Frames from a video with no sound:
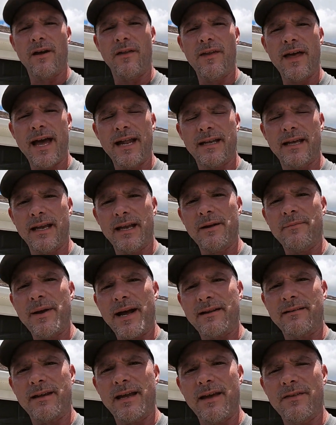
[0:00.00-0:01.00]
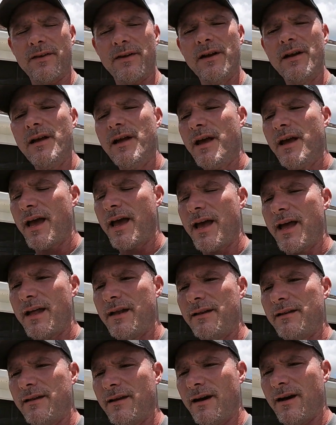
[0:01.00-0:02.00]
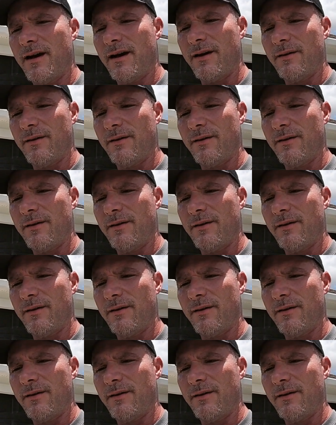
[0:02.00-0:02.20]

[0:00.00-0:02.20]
on that, getting it back together, and